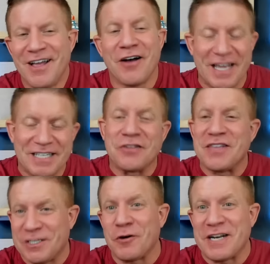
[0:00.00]
okay. So
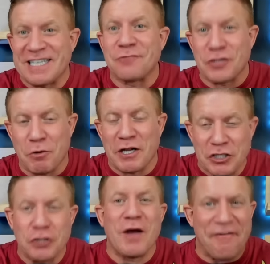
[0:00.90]
this one is in response
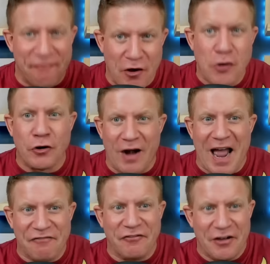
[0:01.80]
to a
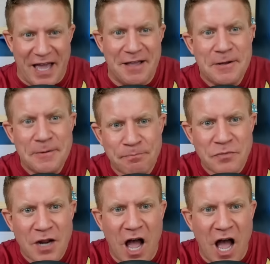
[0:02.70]
photograph. Okay.
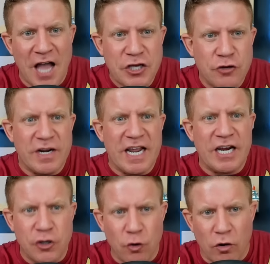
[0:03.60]
Uh, you
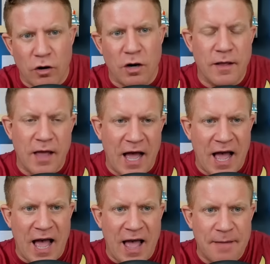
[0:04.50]
need your
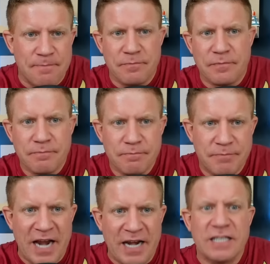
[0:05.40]
uh,
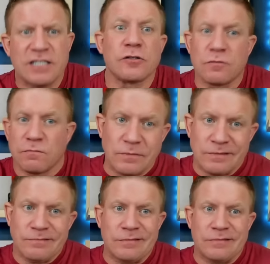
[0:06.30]
panties
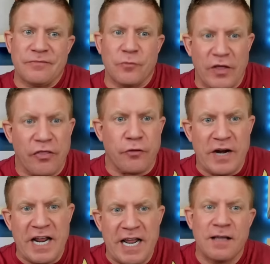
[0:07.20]
with
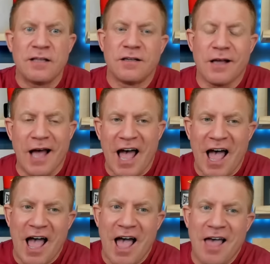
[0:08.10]
three
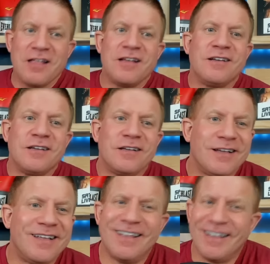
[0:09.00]
uh,
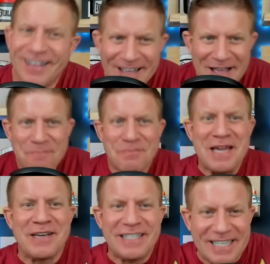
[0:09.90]

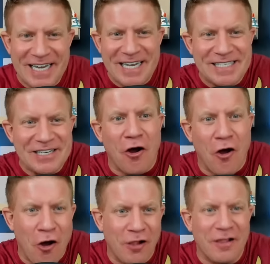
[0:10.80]
BBCs and
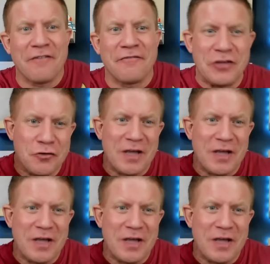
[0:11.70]
all of you at